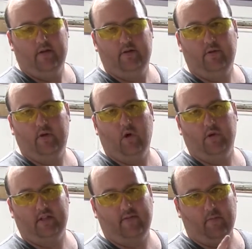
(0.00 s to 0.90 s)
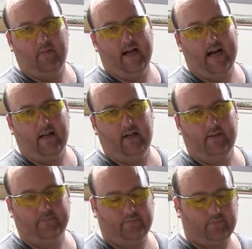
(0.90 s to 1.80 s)
2 coats of a black
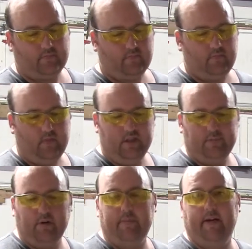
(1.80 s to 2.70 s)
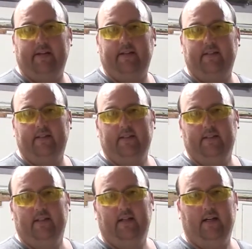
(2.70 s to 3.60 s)
spray paint,
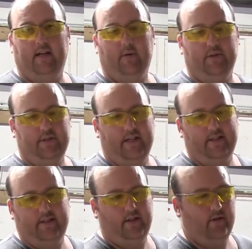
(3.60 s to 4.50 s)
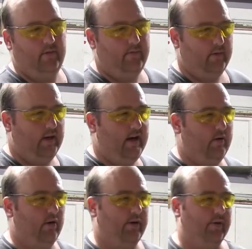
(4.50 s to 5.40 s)
which takes, you know, an
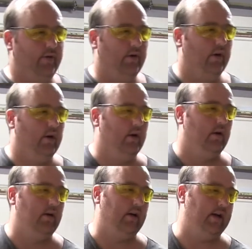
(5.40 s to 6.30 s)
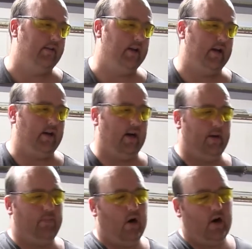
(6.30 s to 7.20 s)
hour or 2. And then
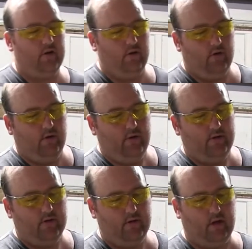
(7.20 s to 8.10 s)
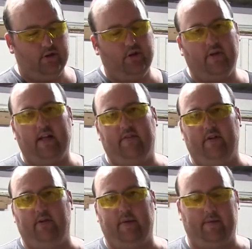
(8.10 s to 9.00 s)
I pocket hole. I'll show that in
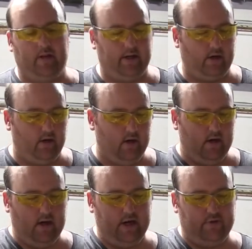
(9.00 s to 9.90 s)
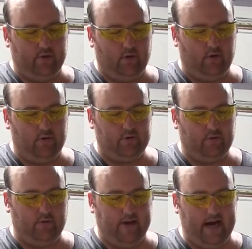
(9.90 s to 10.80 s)
a video maybe later. I drill holes
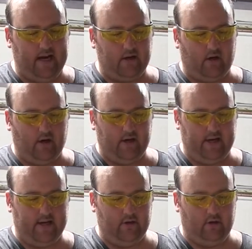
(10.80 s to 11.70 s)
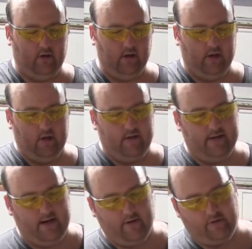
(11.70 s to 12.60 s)
through the back on an angle,
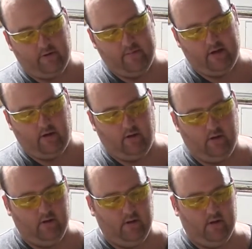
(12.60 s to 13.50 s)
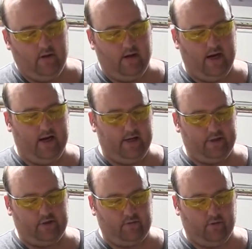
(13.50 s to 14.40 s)
down up the middle, and I
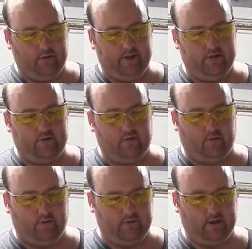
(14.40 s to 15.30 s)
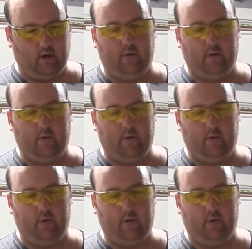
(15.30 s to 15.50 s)
screw in screws.